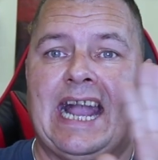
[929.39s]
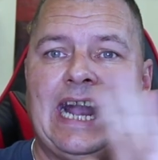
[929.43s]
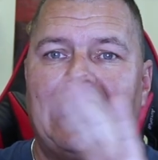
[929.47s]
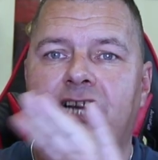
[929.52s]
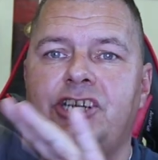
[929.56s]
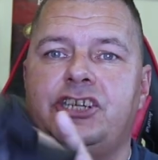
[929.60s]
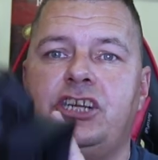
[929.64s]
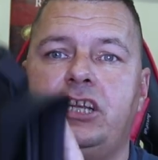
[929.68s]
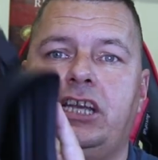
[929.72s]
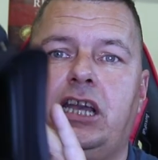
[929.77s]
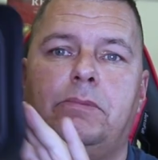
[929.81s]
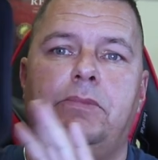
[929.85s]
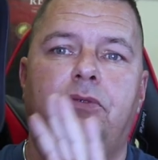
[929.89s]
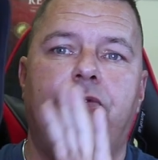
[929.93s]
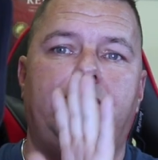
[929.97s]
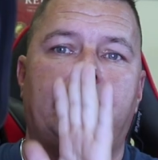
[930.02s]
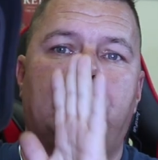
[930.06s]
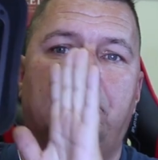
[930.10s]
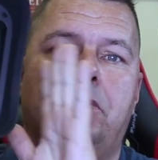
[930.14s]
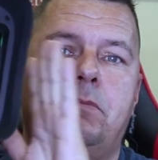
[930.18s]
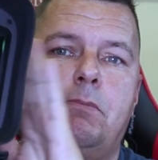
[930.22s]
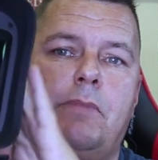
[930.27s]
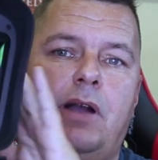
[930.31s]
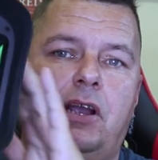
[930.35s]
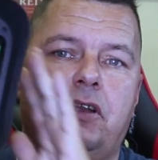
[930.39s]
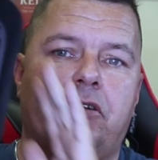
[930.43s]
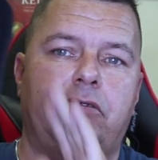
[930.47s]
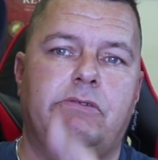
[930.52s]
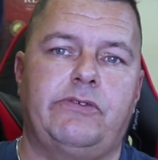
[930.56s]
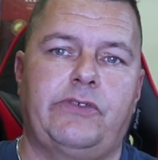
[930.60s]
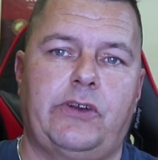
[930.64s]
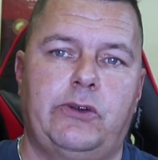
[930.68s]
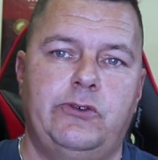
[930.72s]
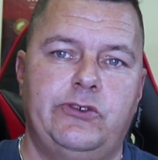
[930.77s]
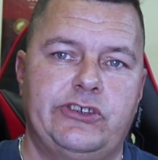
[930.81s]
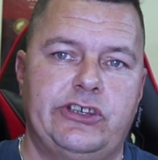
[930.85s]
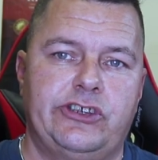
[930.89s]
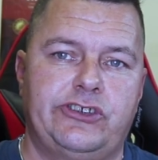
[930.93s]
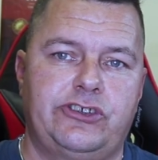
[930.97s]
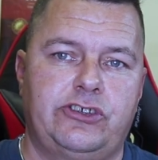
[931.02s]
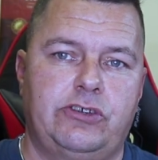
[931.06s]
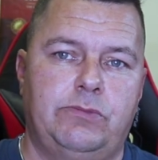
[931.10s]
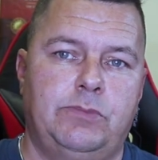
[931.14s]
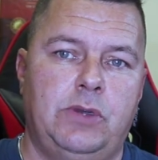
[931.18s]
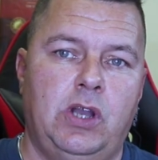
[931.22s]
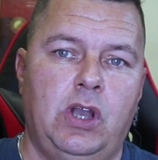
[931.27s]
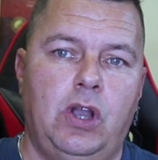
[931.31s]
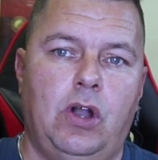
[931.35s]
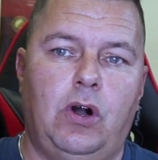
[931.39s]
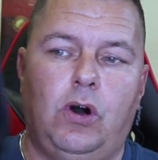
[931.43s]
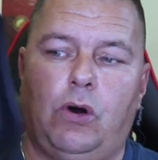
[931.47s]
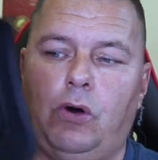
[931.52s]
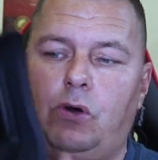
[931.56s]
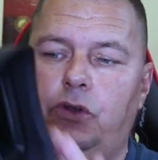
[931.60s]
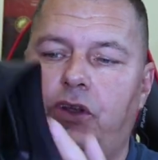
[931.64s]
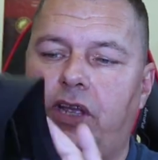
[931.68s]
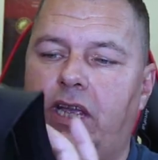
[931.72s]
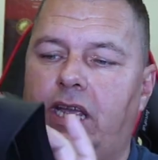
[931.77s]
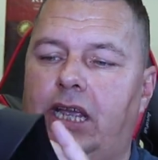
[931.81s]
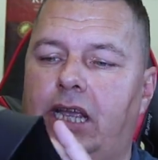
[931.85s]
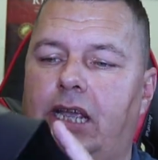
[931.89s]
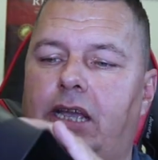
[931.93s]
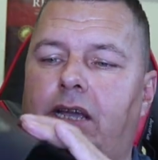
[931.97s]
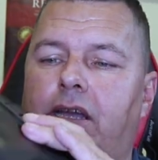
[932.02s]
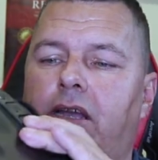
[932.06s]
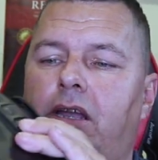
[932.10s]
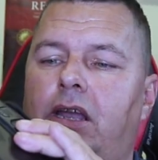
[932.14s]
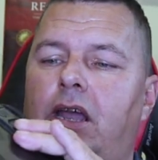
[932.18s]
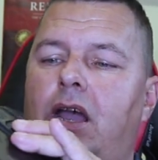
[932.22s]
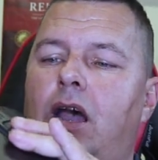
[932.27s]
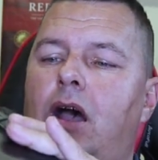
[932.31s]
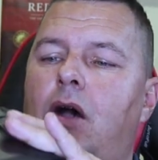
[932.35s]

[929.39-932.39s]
actually coming through the microphone system on here